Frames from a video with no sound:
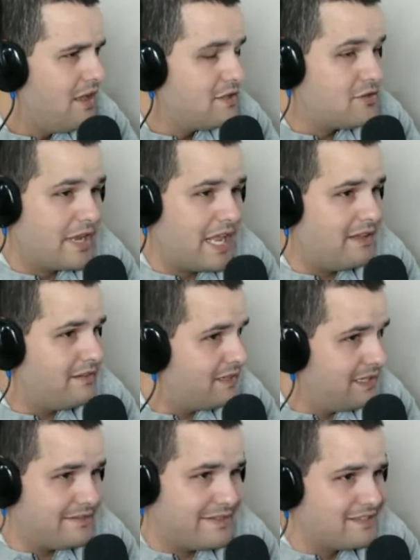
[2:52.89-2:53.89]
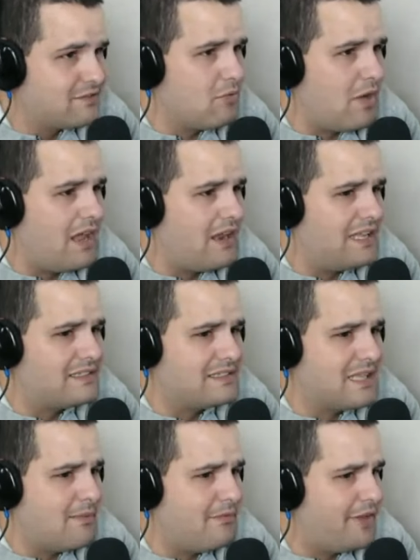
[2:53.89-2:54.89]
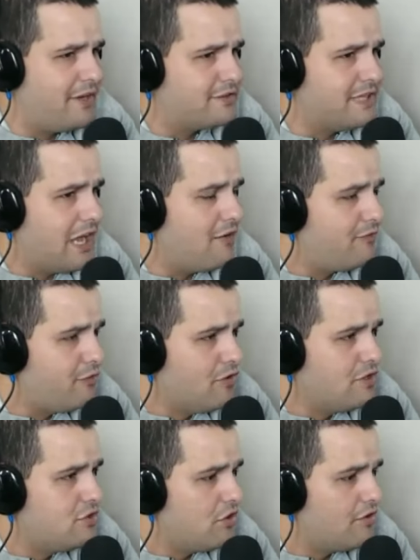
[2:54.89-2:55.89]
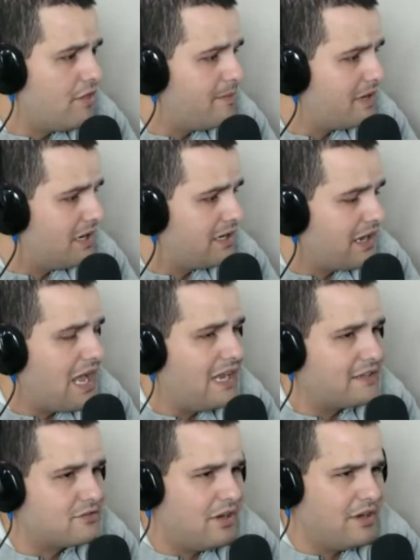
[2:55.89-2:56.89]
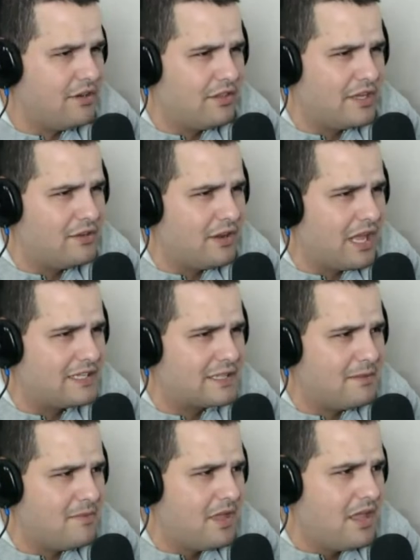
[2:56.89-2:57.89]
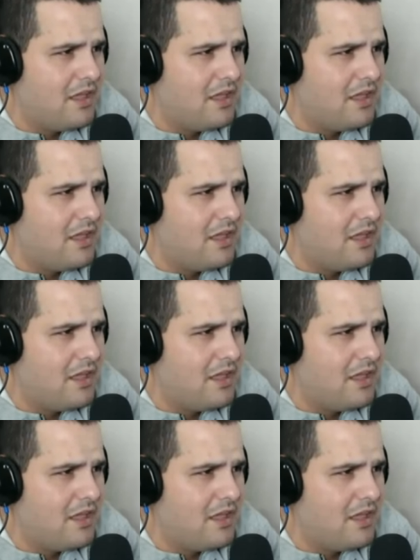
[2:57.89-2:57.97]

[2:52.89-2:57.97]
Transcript: So again, th- this is why I like this type of videos. Now, if you enjoy them, click like so I know that you like them.